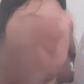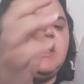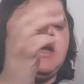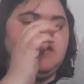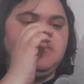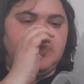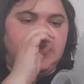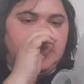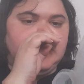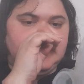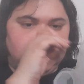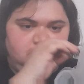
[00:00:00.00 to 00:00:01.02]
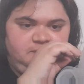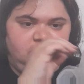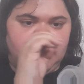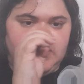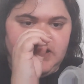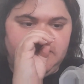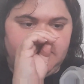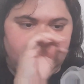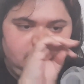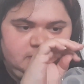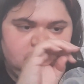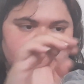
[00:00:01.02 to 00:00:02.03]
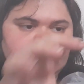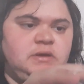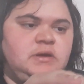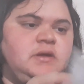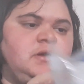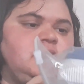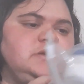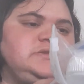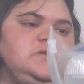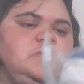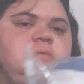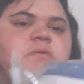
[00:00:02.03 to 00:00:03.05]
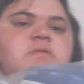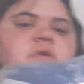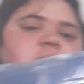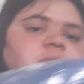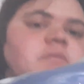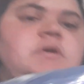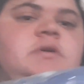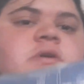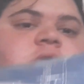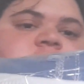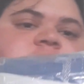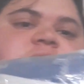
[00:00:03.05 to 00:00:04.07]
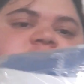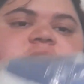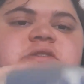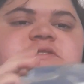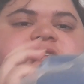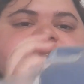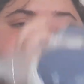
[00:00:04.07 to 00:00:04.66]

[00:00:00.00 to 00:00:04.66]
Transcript: I had my eye on them forever. Let's open them. If y'all seen